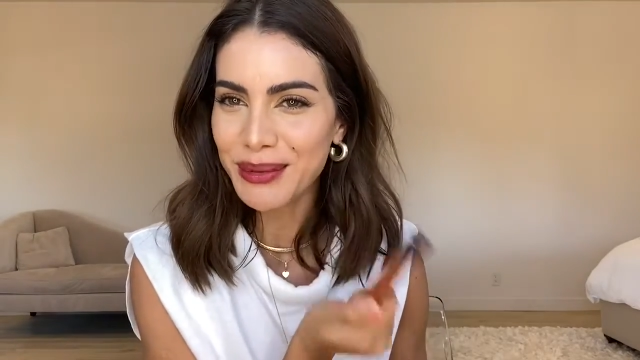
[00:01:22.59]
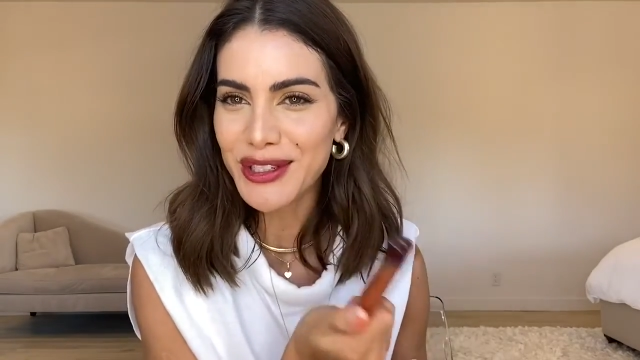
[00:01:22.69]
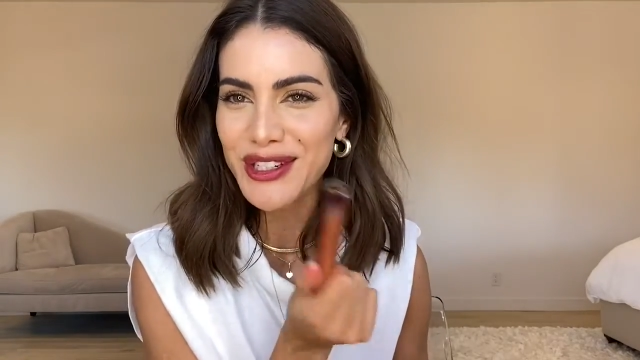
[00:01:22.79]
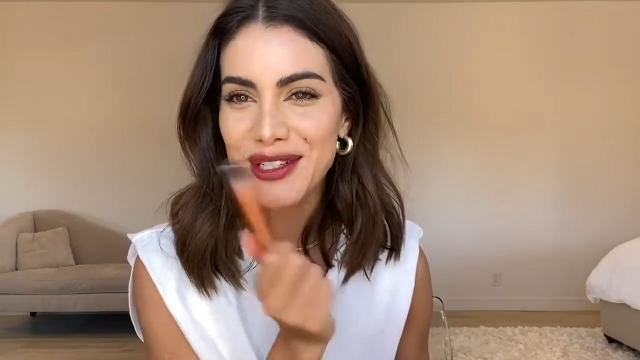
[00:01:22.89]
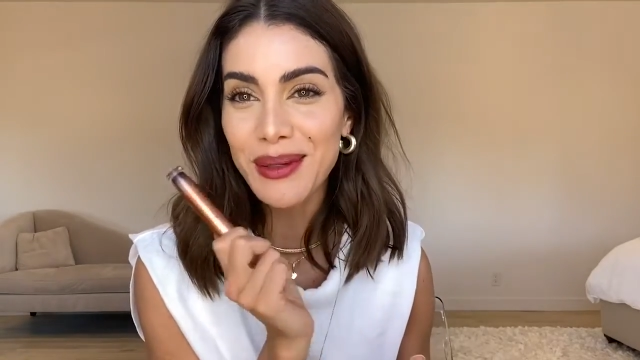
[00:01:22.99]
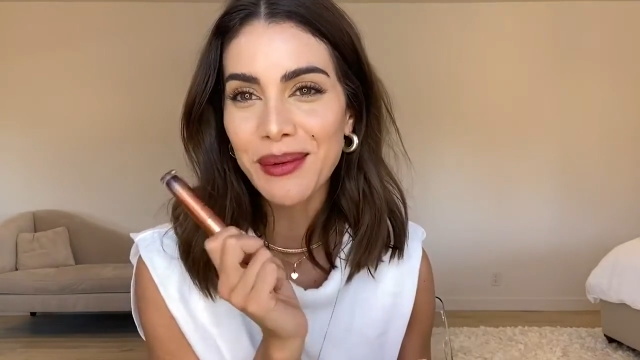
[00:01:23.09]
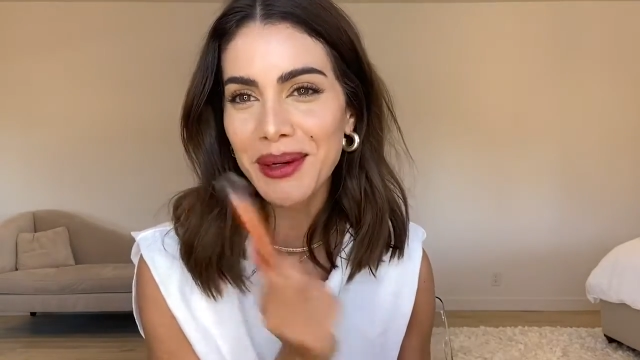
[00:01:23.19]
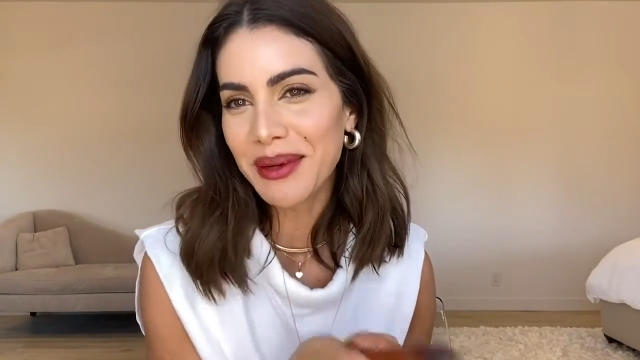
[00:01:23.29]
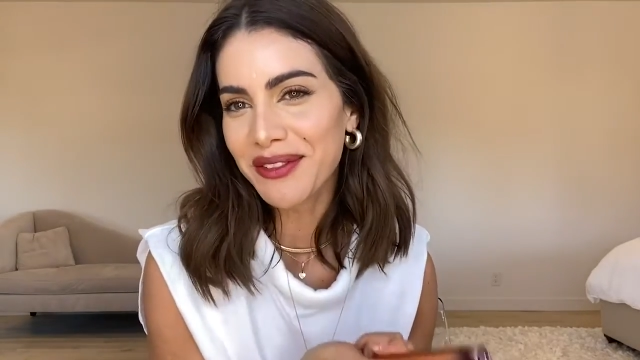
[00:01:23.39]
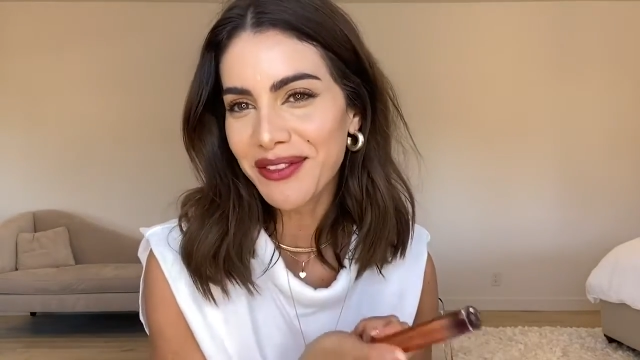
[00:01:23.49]
which is one
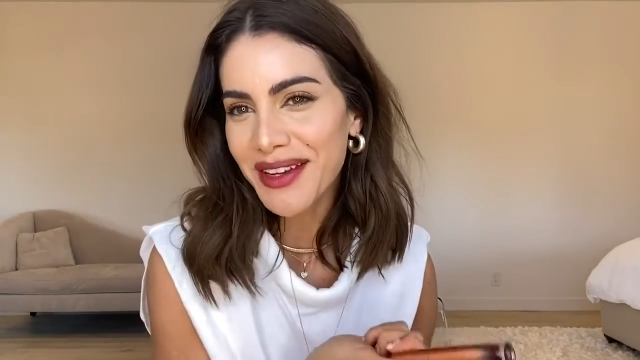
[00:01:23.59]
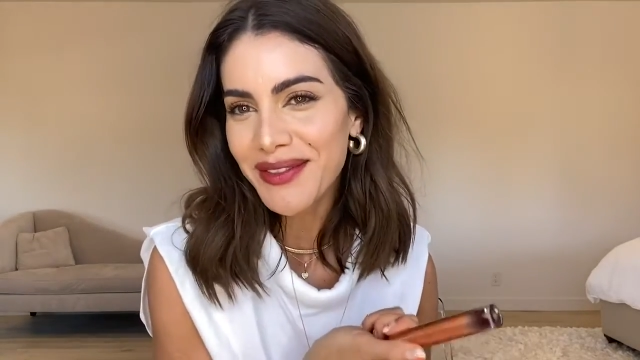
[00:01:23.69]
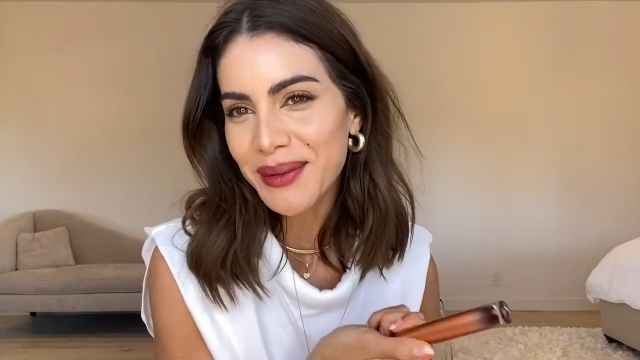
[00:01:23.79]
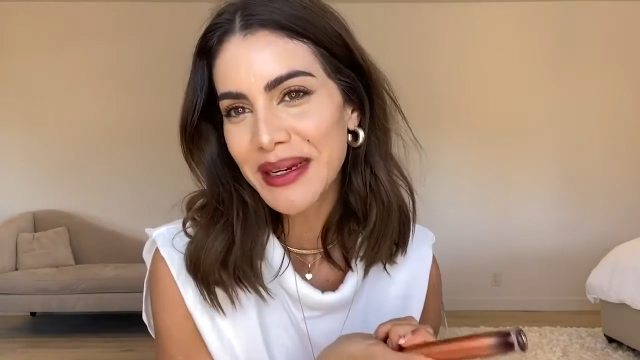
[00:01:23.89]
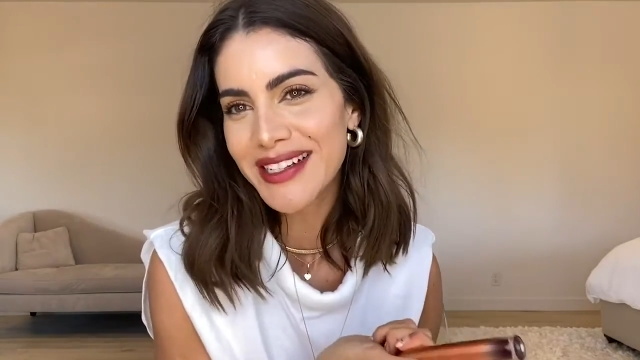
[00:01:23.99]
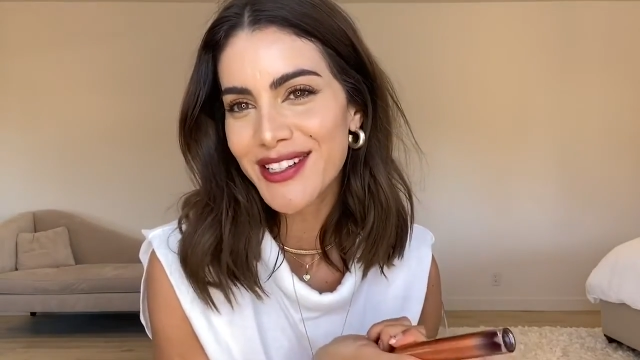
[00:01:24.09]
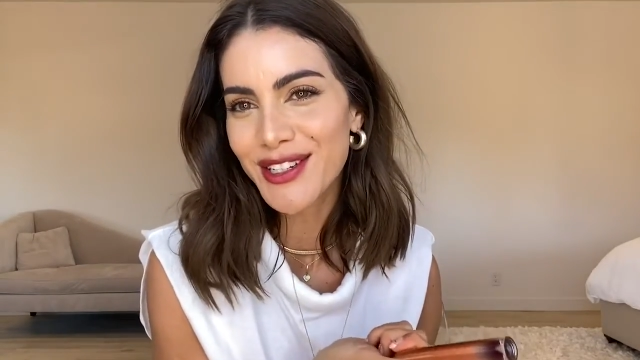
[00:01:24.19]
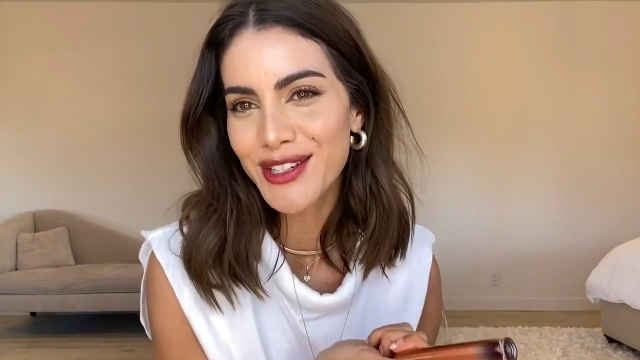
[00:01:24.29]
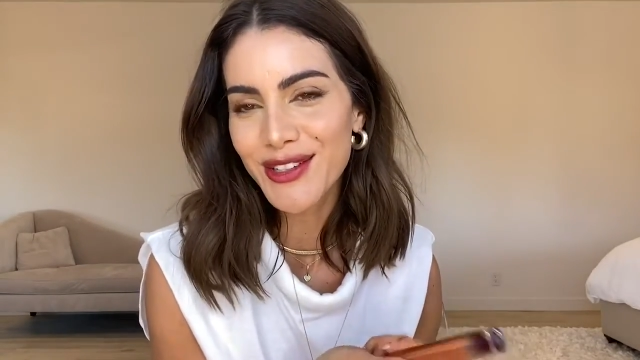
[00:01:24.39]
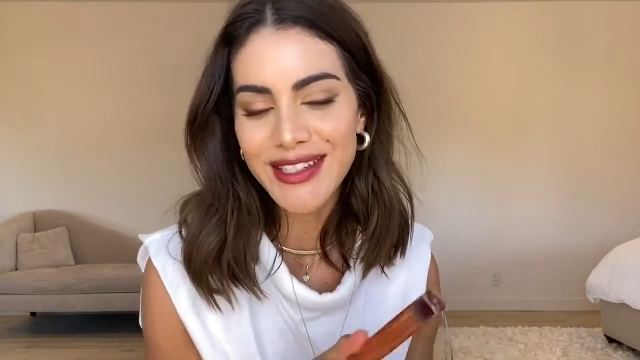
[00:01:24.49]
of my favorite ways
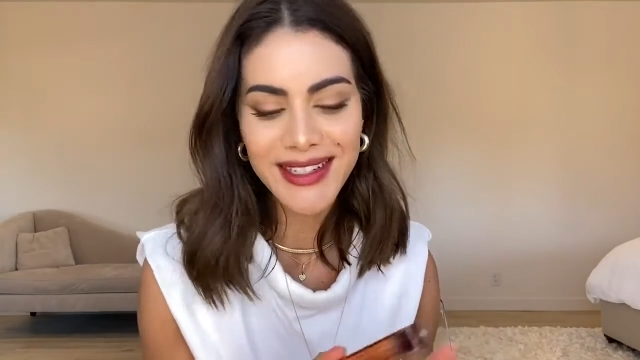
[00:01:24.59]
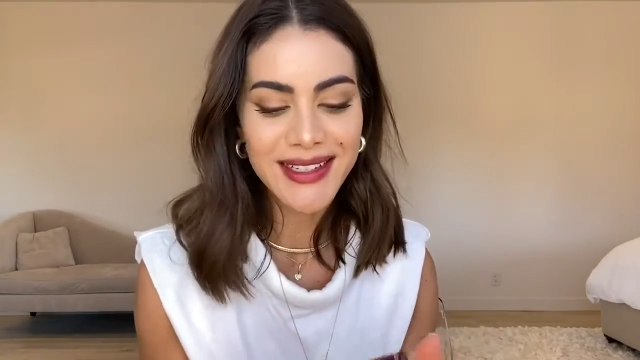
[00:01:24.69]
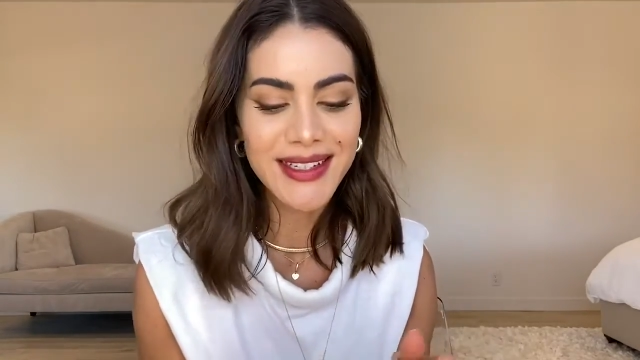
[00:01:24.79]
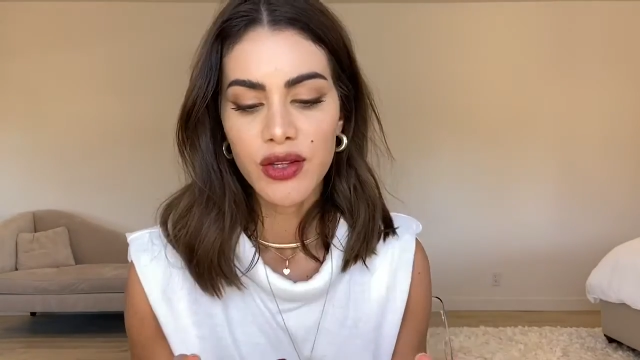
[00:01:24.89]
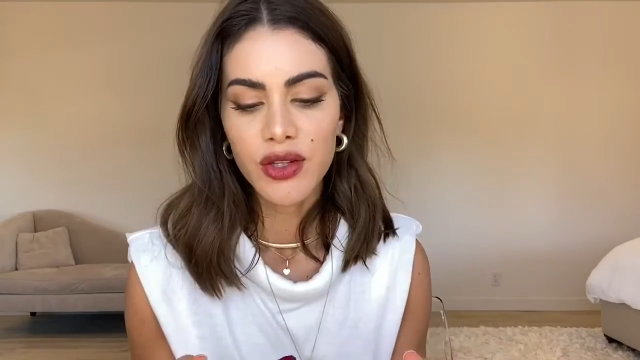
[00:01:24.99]
to use it,